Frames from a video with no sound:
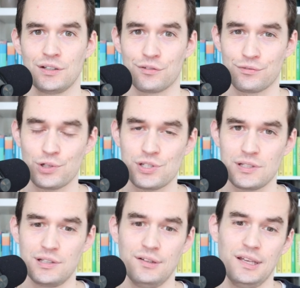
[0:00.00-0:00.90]

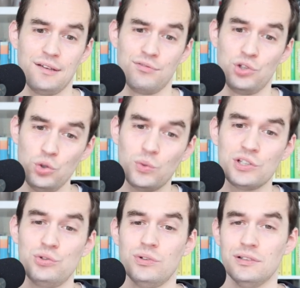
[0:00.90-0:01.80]
Conversely, if you
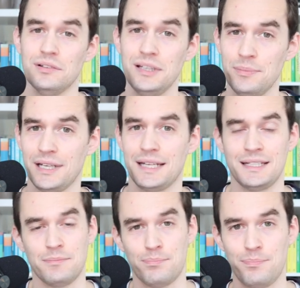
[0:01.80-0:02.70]
want to eliminate
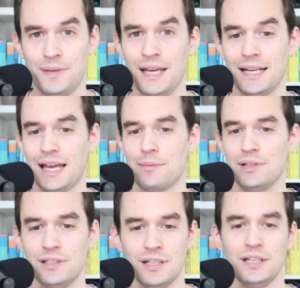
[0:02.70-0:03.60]
a bad
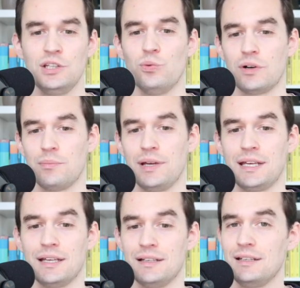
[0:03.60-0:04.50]
habit, you want to
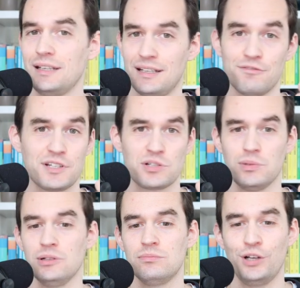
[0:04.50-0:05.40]
make it
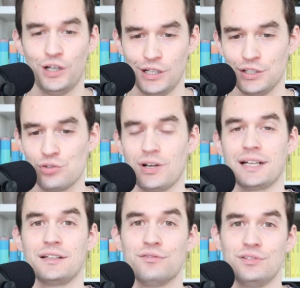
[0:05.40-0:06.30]
invisible,
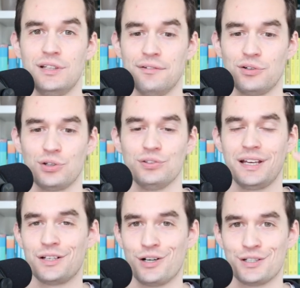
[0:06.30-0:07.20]
unattractive, difficult,
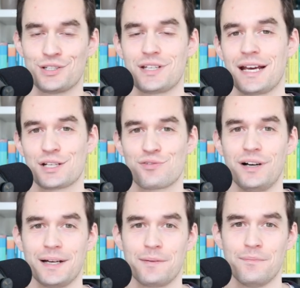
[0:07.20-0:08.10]
and
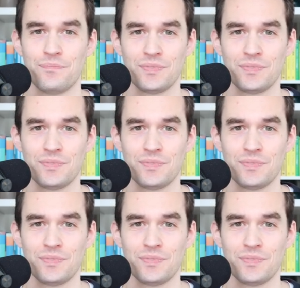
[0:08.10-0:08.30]
unsatisfying.